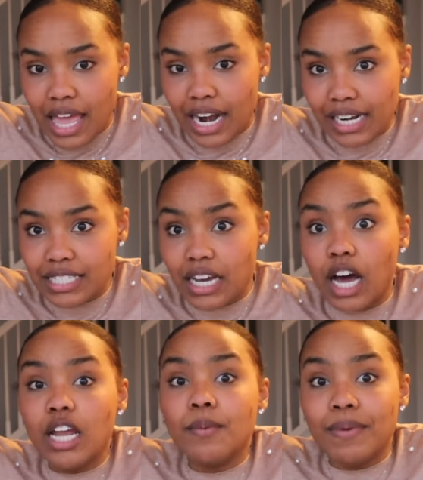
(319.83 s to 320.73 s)
And I need to
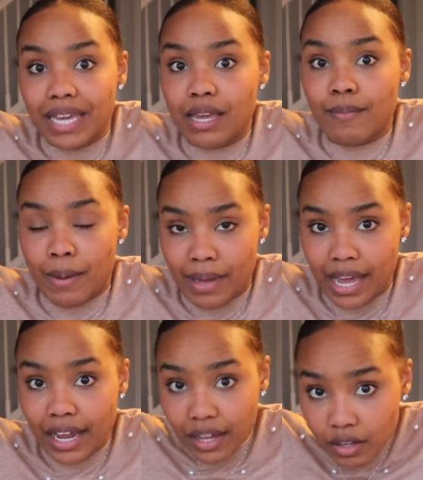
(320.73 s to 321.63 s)
unbig my
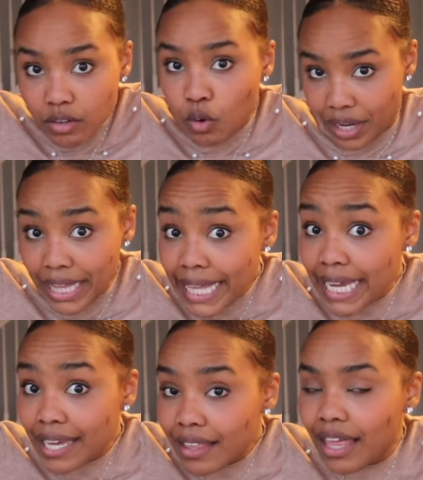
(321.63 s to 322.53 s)
back
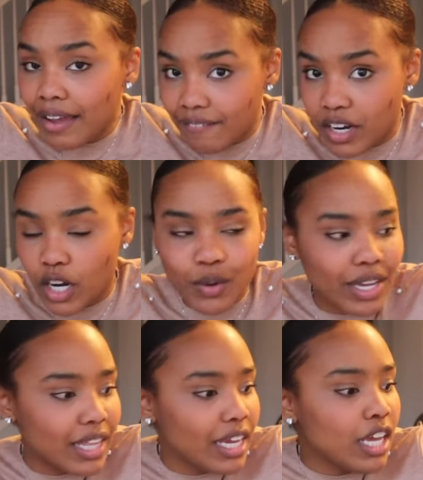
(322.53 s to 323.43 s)
quickly, like very
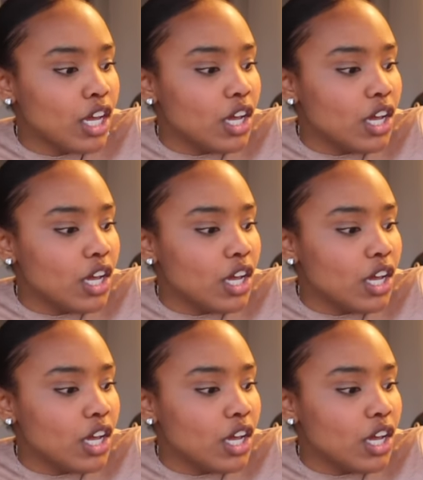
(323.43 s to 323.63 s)
quickly.